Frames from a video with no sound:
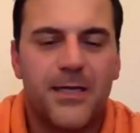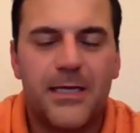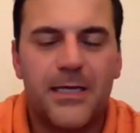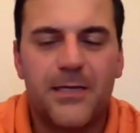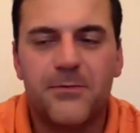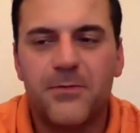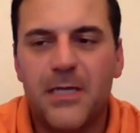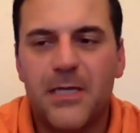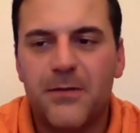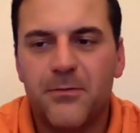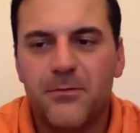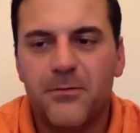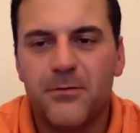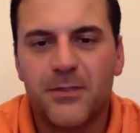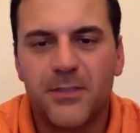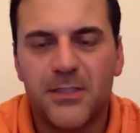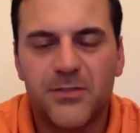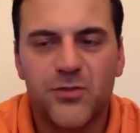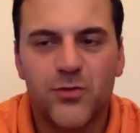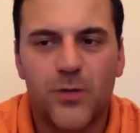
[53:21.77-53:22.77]
and
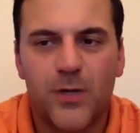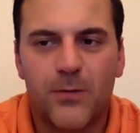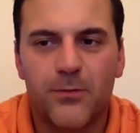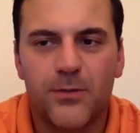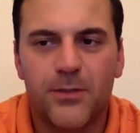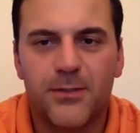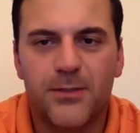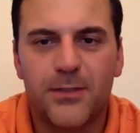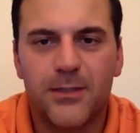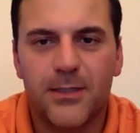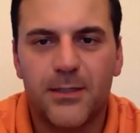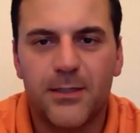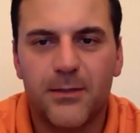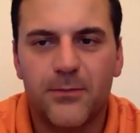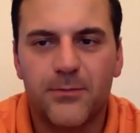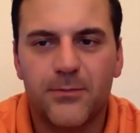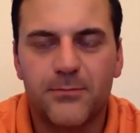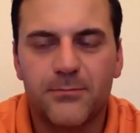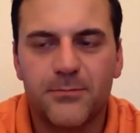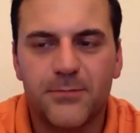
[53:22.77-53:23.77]
and and so I would, I
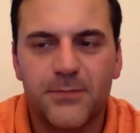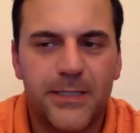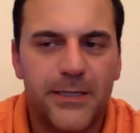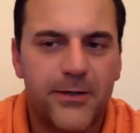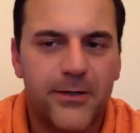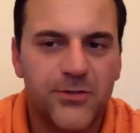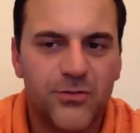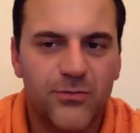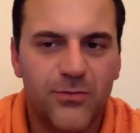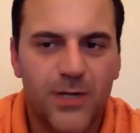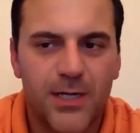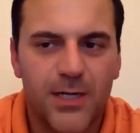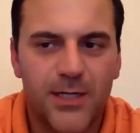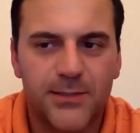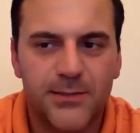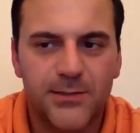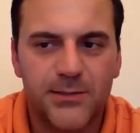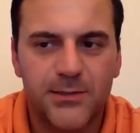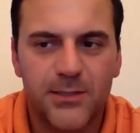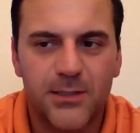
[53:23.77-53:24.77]
would
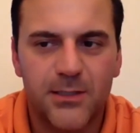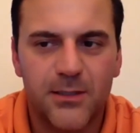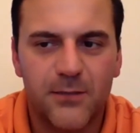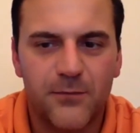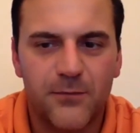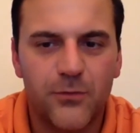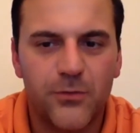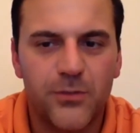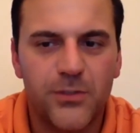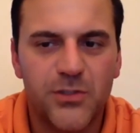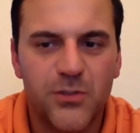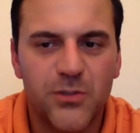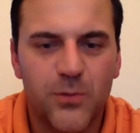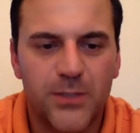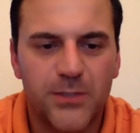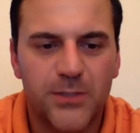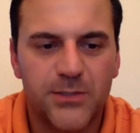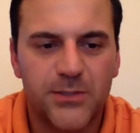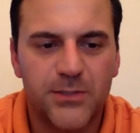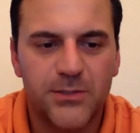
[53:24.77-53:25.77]
characterize uh, a few of these
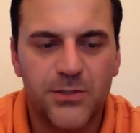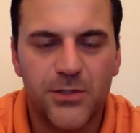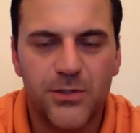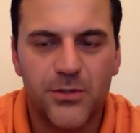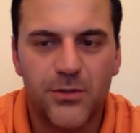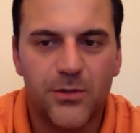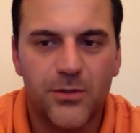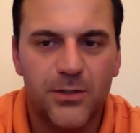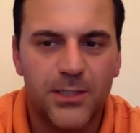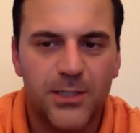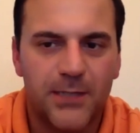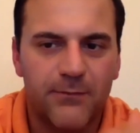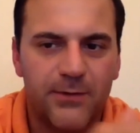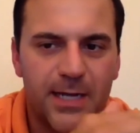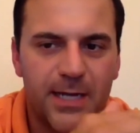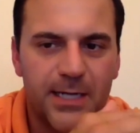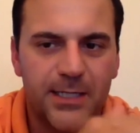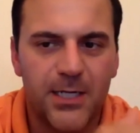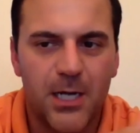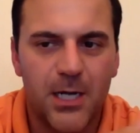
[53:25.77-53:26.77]
questions under kind of
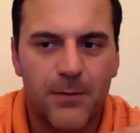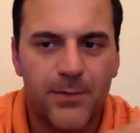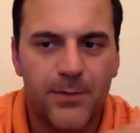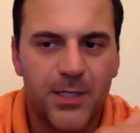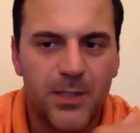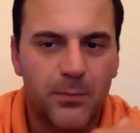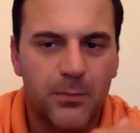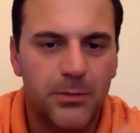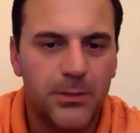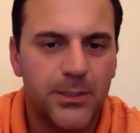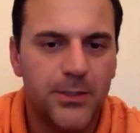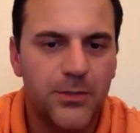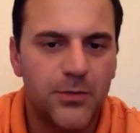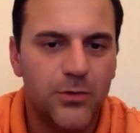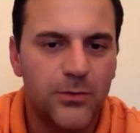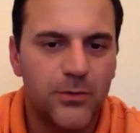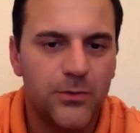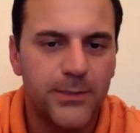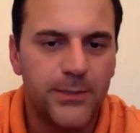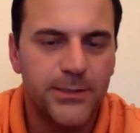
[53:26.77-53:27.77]
an economic, a
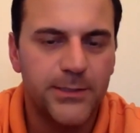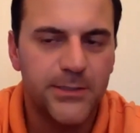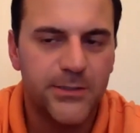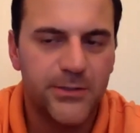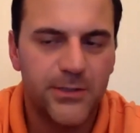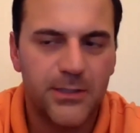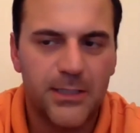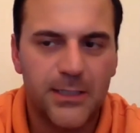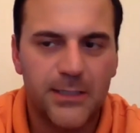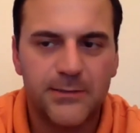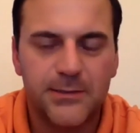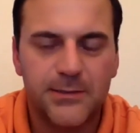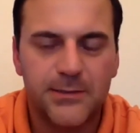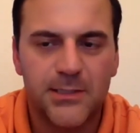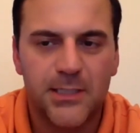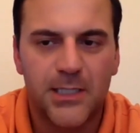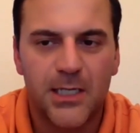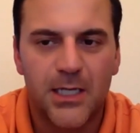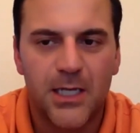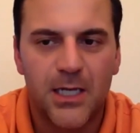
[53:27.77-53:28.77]
political, and military
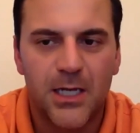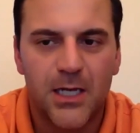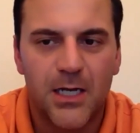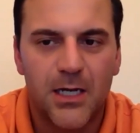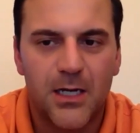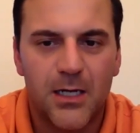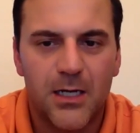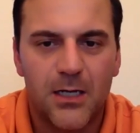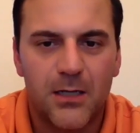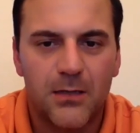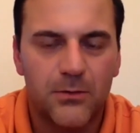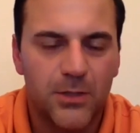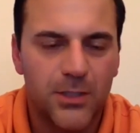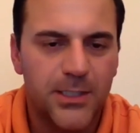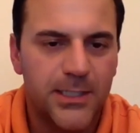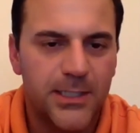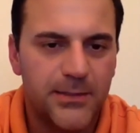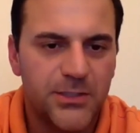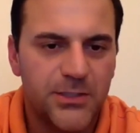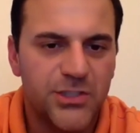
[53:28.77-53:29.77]
lens, uh,
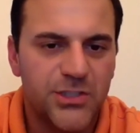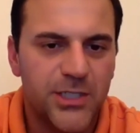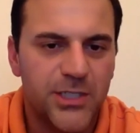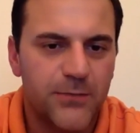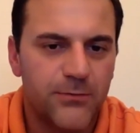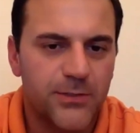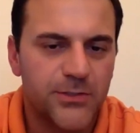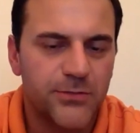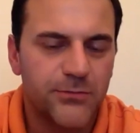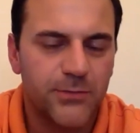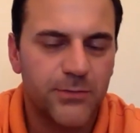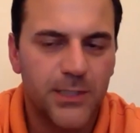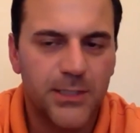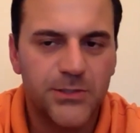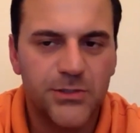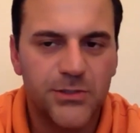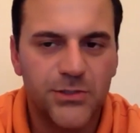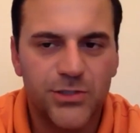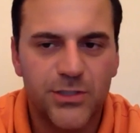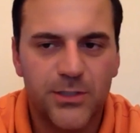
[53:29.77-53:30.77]
looking at the China-Russia
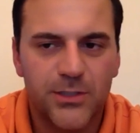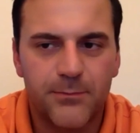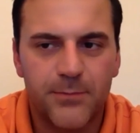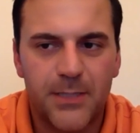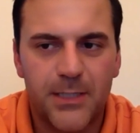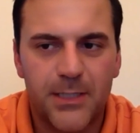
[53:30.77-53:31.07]
relationship.